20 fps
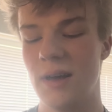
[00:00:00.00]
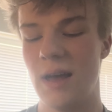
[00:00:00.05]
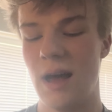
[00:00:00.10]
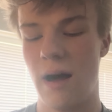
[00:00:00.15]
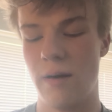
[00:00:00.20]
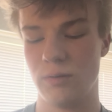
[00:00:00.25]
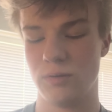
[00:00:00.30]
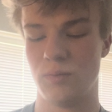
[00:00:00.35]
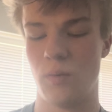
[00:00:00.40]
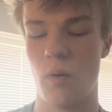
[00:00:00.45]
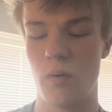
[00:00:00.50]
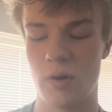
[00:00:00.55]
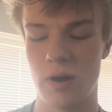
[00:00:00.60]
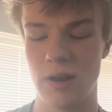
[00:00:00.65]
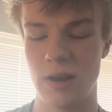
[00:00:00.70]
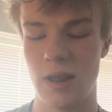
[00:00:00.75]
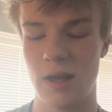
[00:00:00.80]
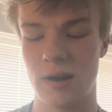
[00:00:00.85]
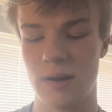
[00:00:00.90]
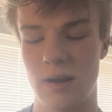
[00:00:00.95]
I was
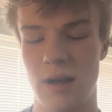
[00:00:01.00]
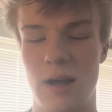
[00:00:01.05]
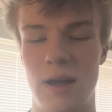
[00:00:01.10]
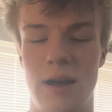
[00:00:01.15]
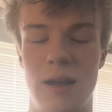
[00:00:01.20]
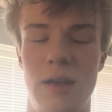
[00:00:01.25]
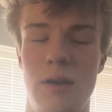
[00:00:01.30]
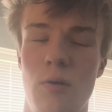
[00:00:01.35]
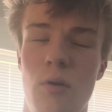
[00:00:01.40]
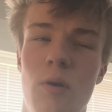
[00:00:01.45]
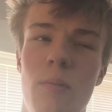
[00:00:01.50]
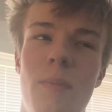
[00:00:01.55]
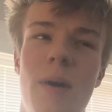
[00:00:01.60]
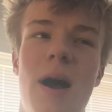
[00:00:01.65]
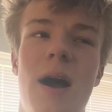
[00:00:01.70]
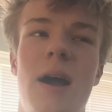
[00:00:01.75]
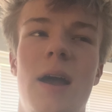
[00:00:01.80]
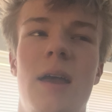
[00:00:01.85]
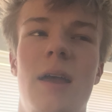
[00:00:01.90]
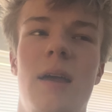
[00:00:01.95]
walking there, I
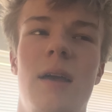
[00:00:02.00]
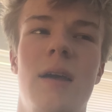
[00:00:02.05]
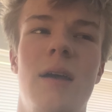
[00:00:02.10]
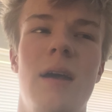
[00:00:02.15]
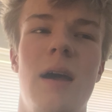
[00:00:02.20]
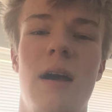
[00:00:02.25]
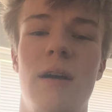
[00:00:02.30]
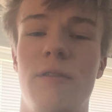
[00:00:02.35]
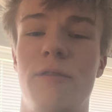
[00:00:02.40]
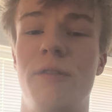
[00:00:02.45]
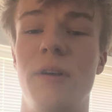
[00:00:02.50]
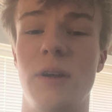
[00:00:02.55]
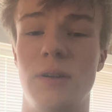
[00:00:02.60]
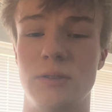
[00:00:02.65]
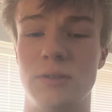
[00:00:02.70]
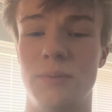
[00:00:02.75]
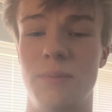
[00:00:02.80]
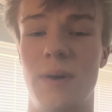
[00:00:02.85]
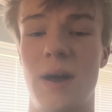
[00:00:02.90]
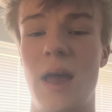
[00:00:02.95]

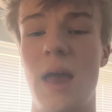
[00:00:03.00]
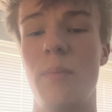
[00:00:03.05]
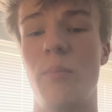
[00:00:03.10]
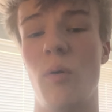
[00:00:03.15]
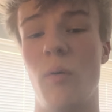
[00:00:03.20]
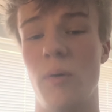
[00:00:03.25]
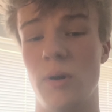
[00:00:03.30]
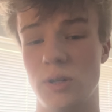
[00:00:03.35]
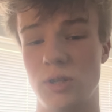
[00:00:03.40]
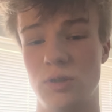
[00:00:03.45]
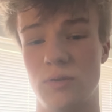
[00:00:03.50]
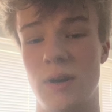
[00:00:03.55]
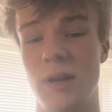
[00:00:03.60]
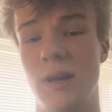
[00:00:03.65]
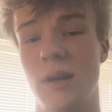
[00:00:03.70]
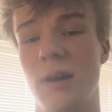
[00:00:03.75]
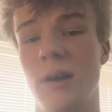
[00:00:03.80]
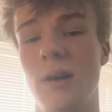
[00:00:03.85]
felt my Apple Watch ring.